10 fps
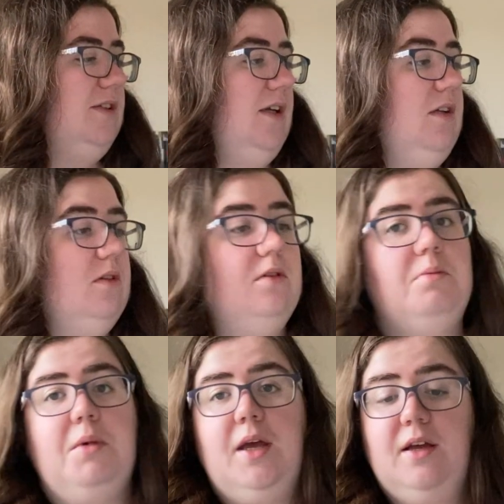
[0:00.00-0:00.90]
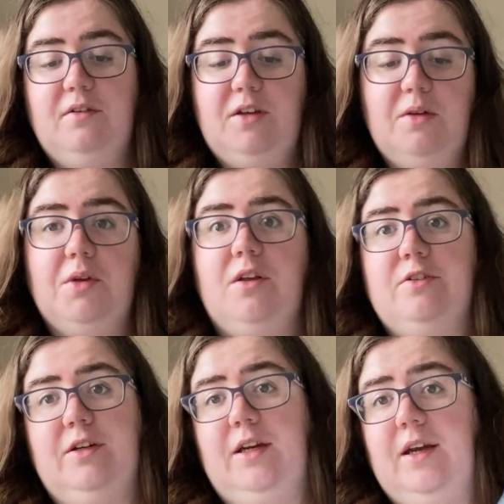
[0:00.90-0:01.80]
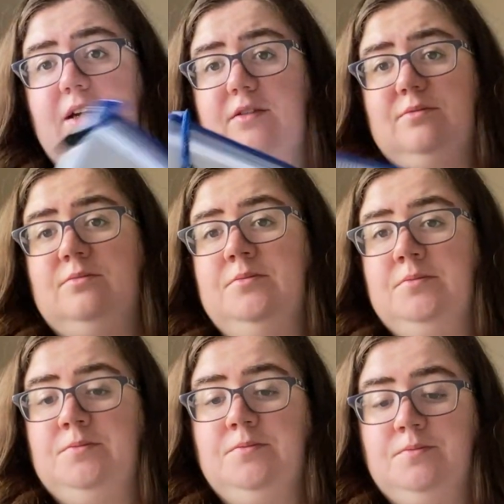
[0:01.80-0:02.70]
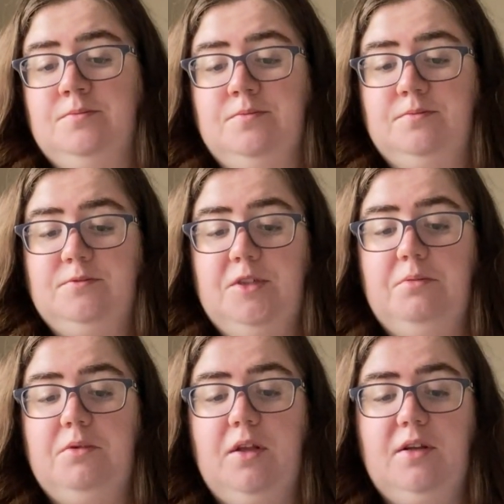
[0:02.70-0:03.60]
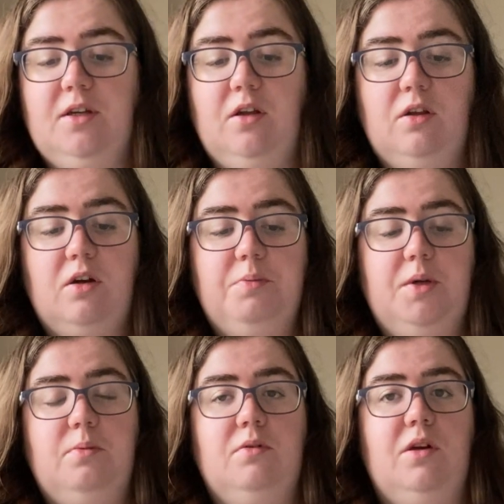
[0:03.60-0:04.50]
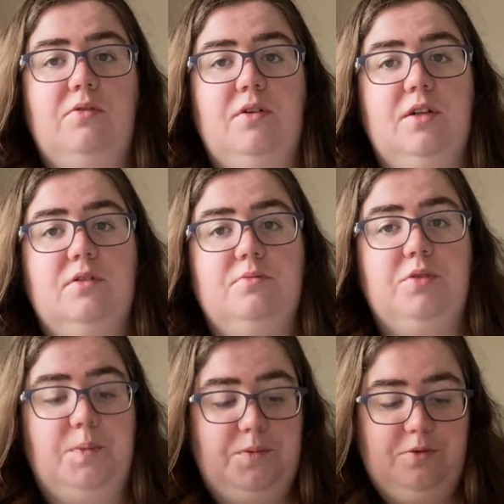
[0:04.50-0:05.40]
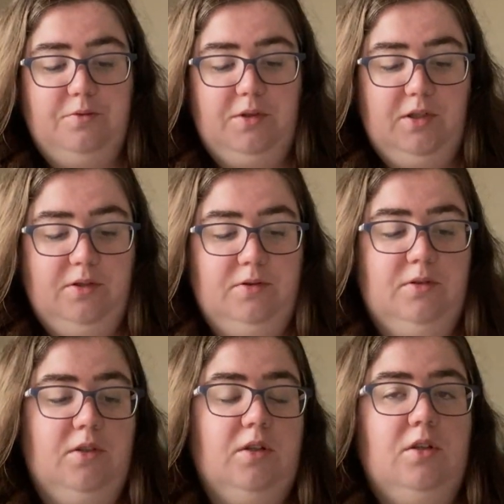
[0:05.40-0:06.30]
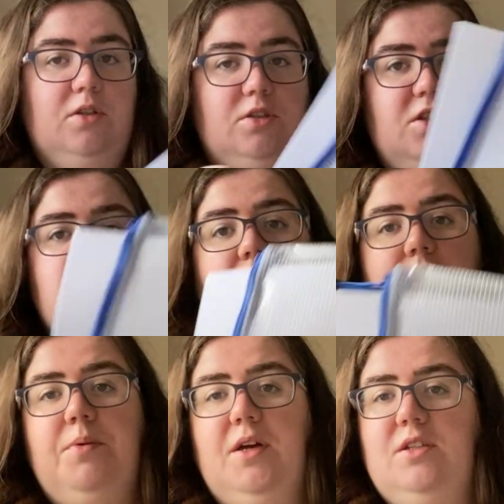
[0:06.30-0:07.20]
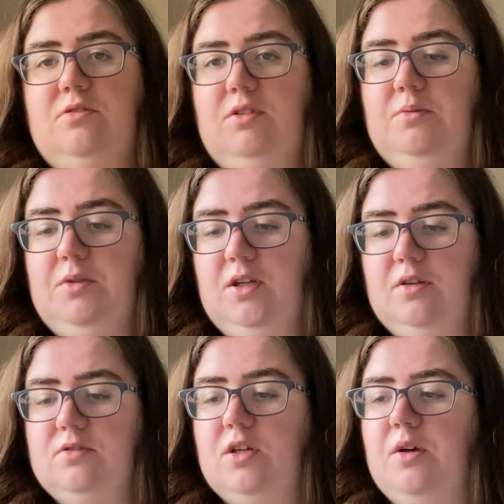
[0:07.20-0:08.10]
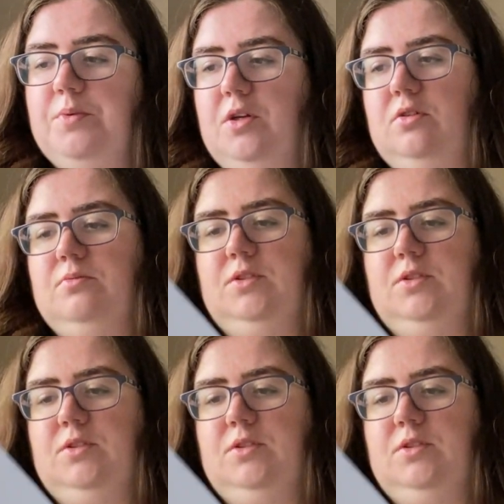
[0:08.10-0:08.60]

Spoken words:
in May. I've emailed her again. I think a lot of people have been proposed with her. She's not replying to emails or putting up